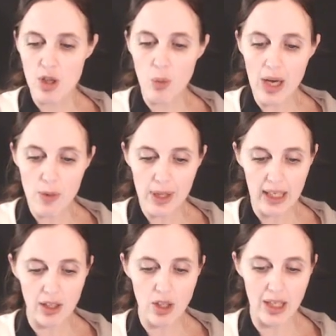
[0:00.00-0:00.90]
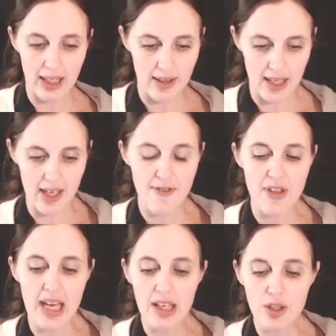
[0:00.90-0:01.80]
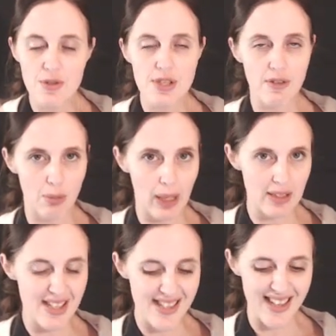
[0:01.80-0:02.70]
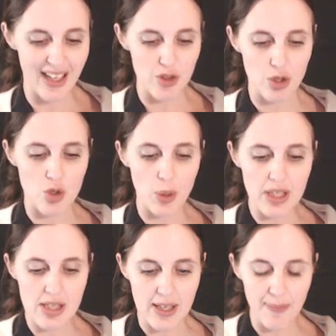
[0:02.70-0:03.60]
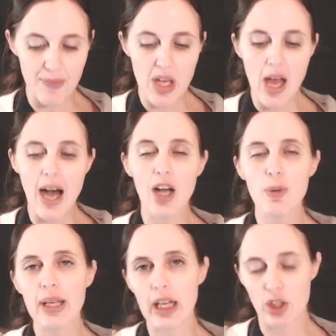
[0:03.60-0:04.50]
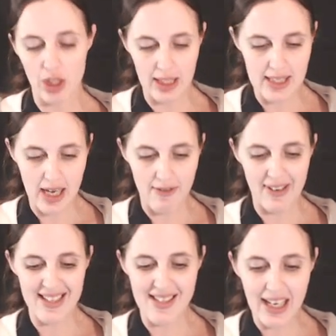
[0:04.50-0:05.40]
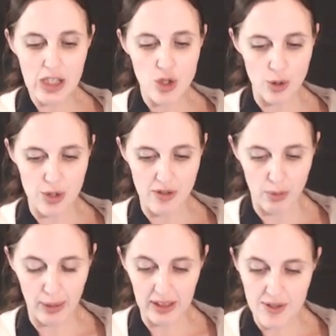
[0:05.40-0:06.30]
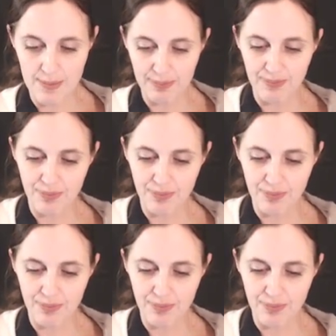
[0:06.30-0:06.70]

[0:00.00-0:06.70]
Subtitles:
The way we calculate that, if the inclusive amount is 120, how do we calculate our VAT exclusive amount?